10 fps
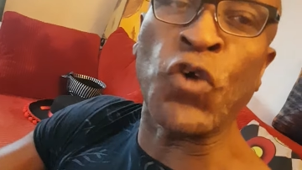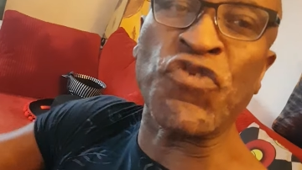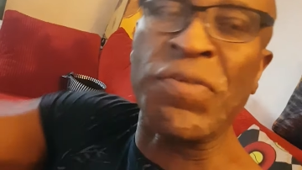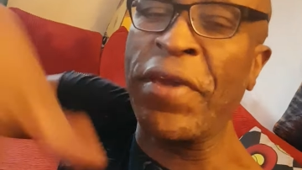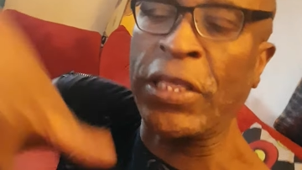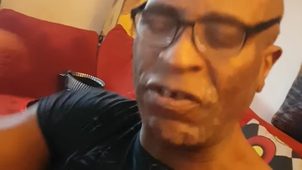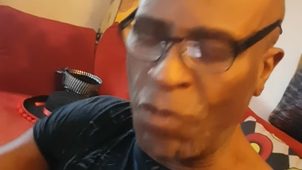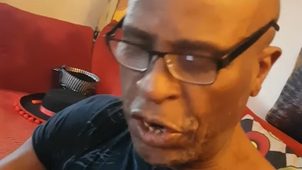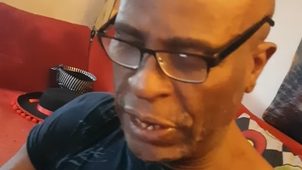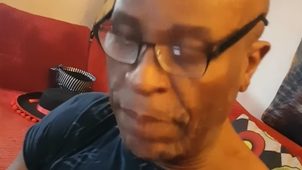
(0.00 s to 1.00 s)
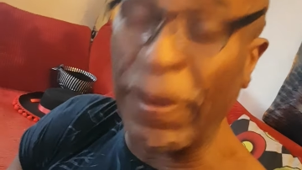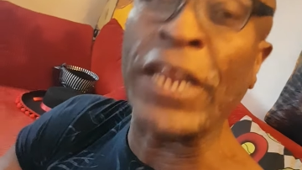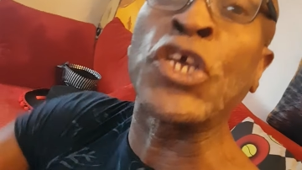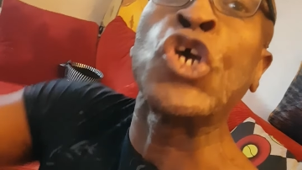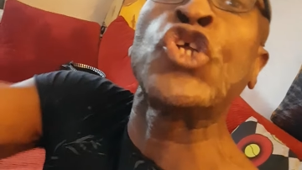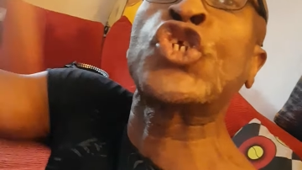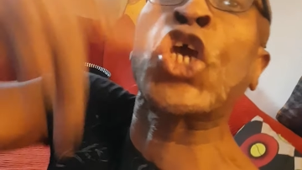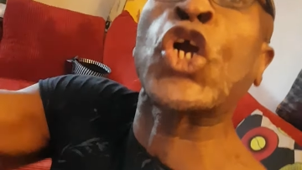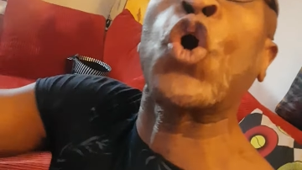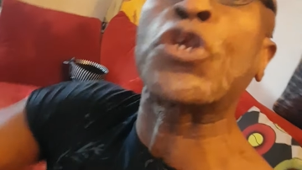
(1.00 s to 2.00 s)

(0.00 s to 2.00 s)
a remix of Buckingham Palace. Check out